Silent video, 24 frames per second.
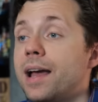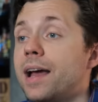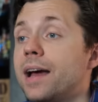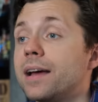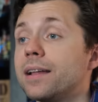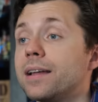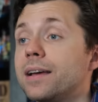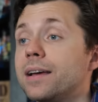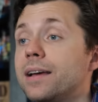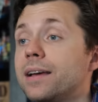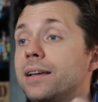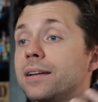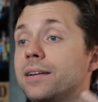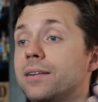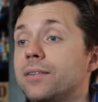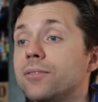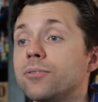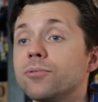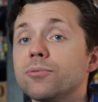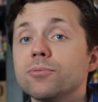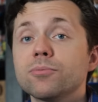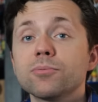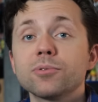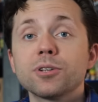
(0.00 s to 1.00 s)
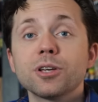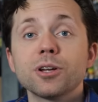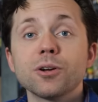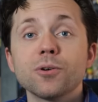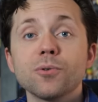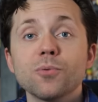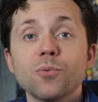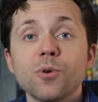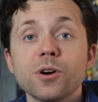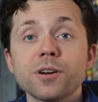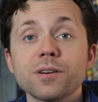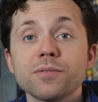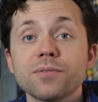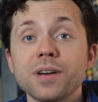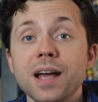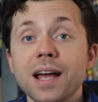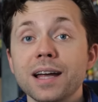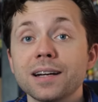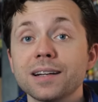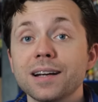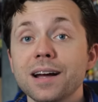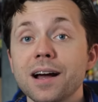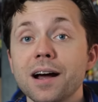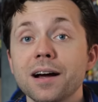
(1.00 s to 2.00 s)
and then, you know, what if
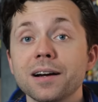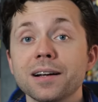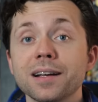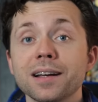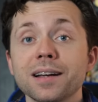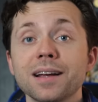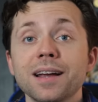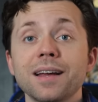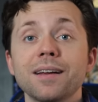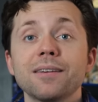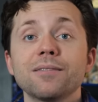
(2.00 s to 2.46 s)
Hancock